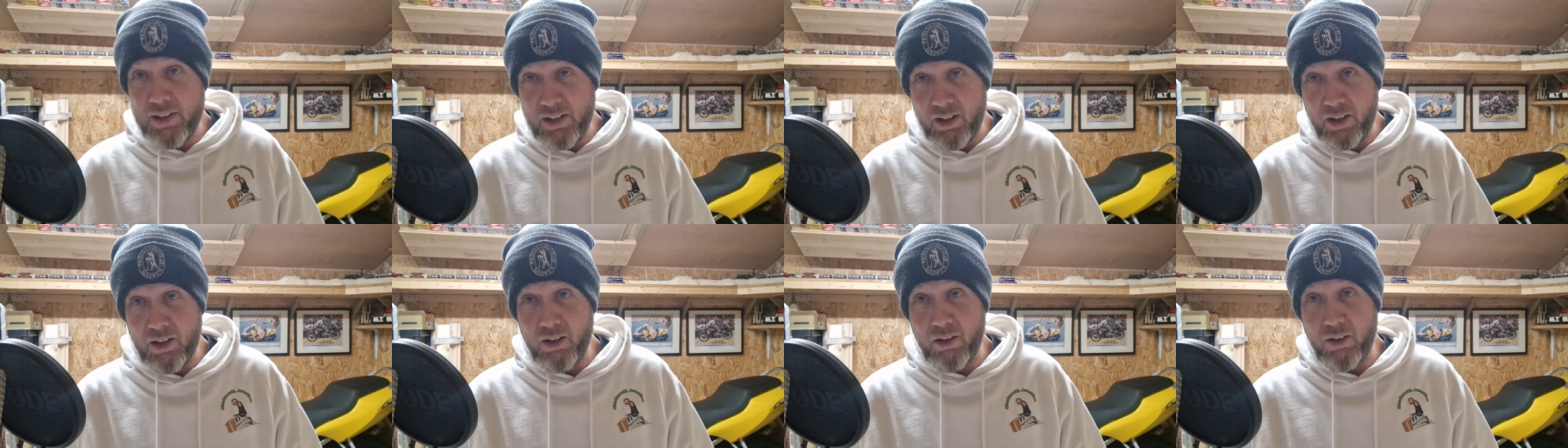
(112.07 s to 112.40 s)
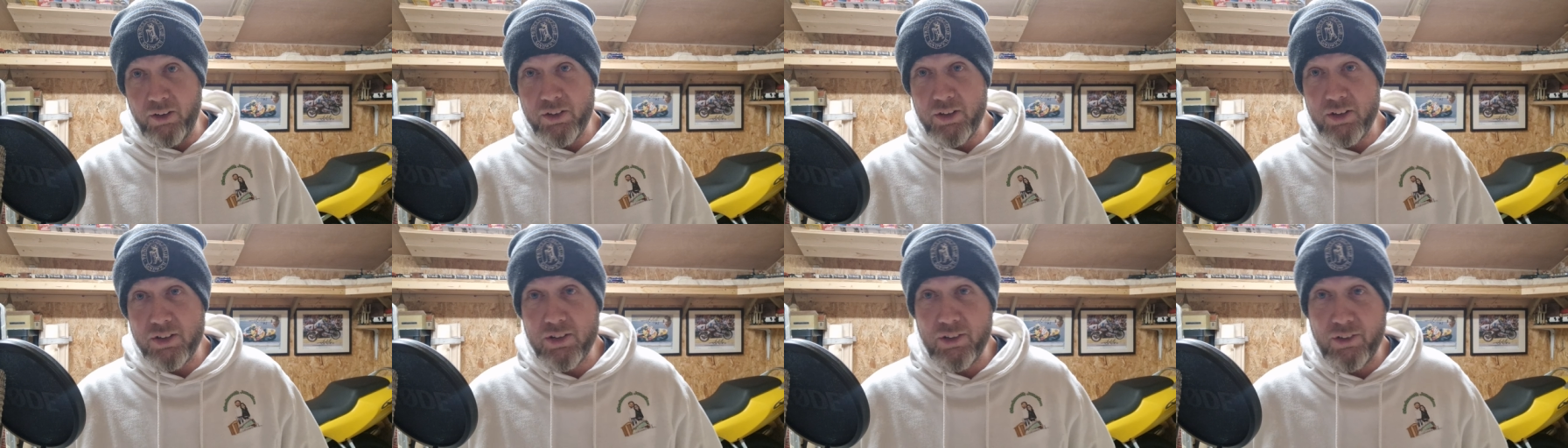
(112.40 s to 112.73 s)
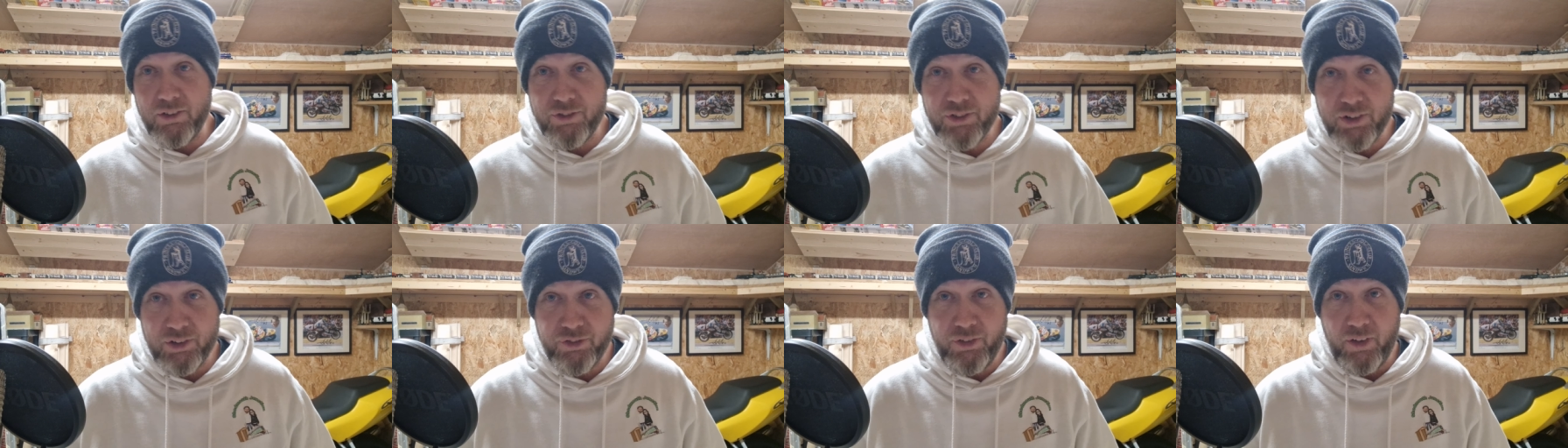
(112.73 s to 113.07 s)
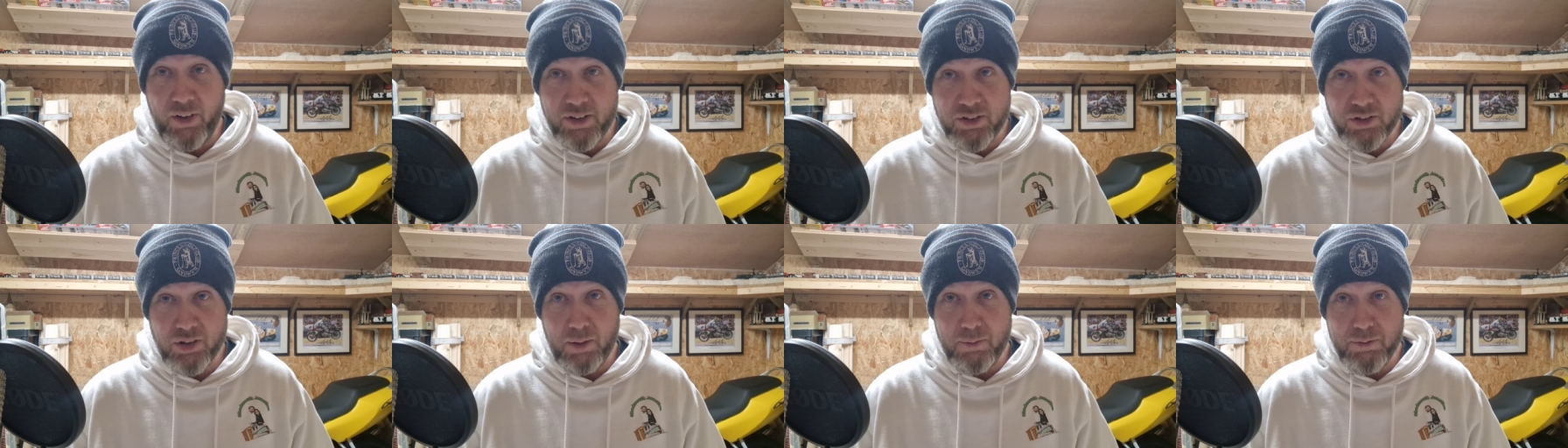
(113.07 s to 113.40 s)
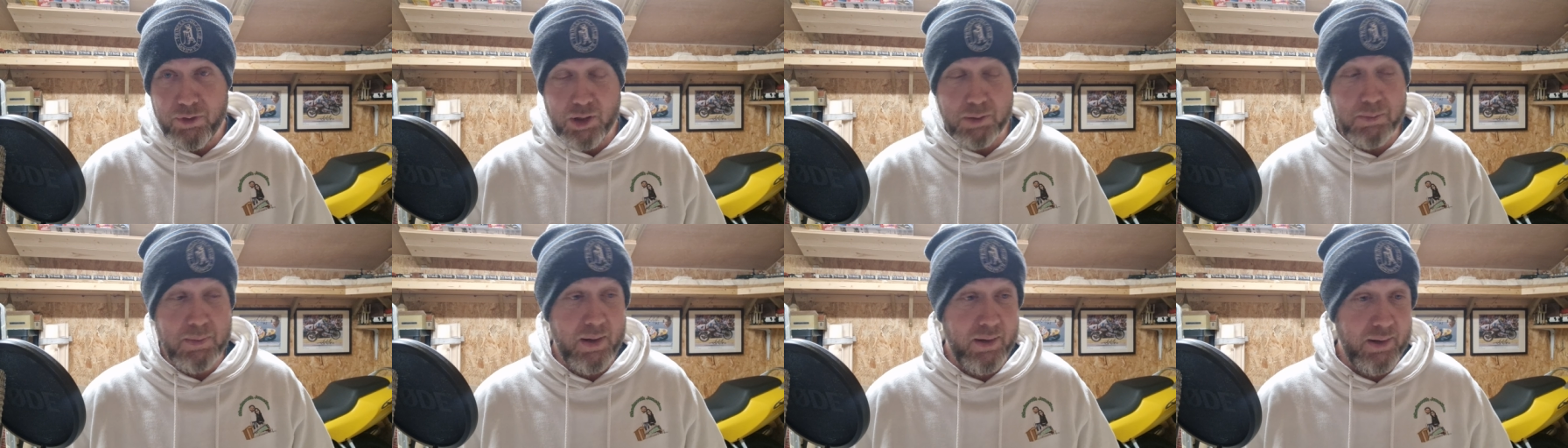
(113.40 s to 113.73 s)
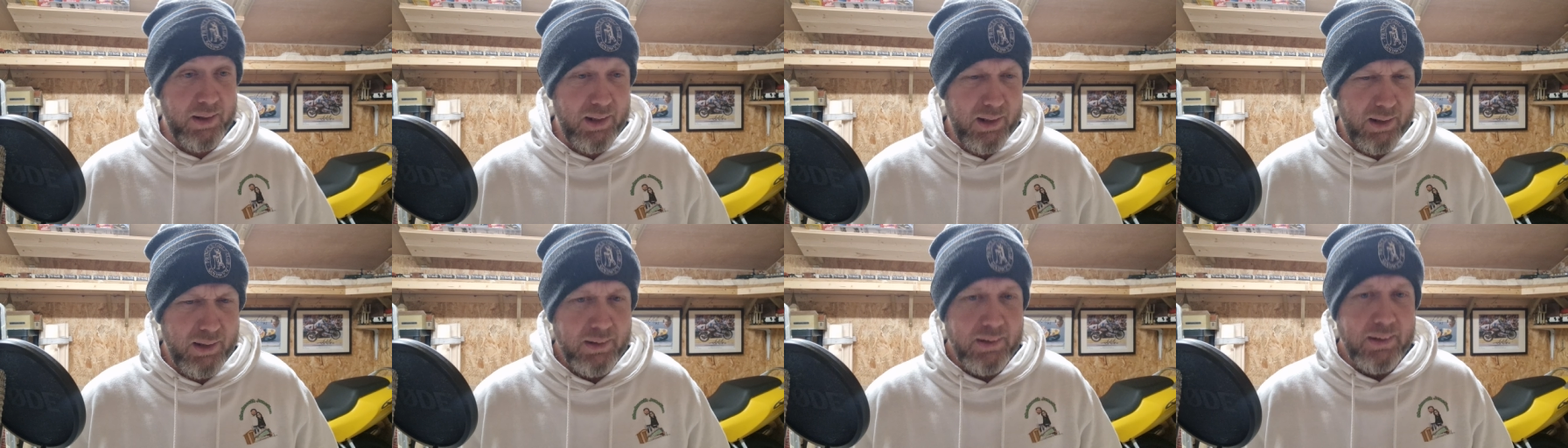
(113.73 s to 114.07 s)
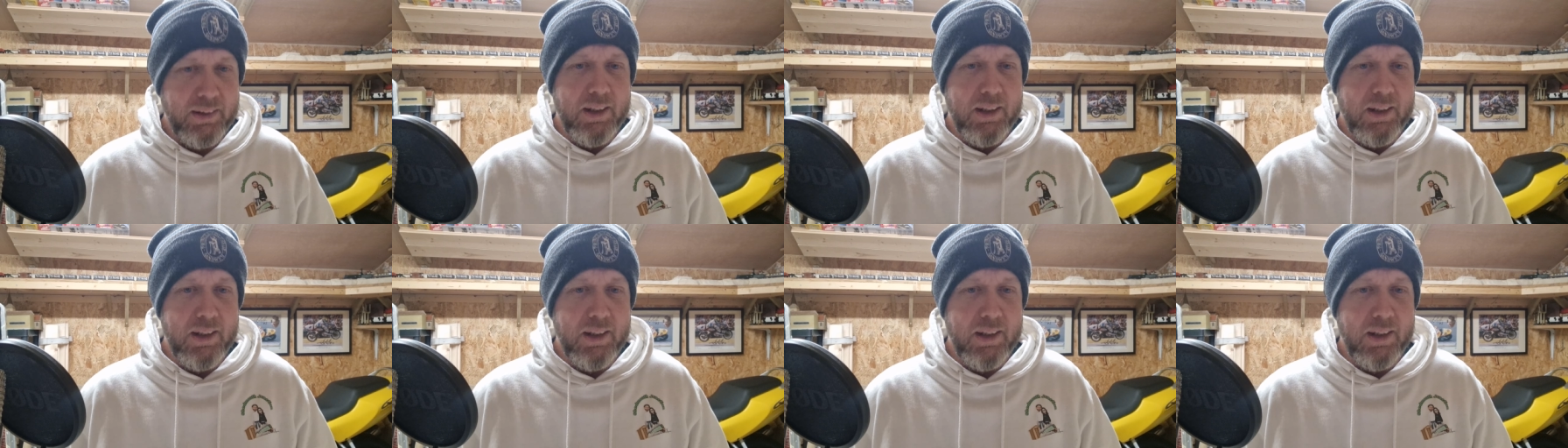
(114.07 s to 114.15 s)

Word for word: hard to, to find time to come out here.